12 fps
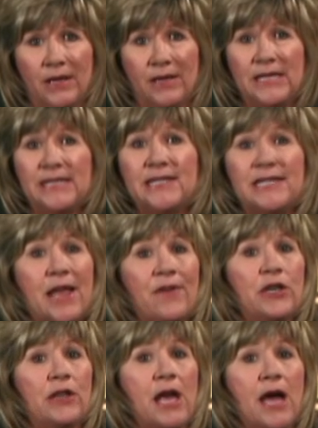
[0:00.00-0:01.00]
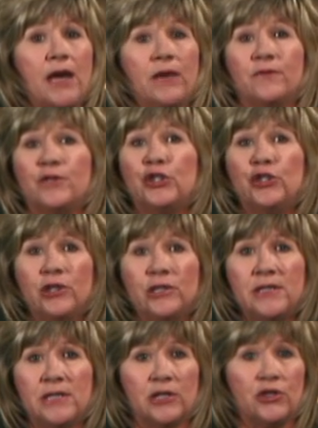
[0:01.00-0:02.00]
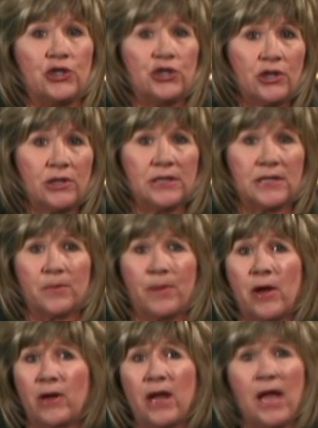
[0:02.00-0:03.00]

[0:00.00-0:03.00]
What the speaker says: This is having a lot of shoulds and shouldn'ts about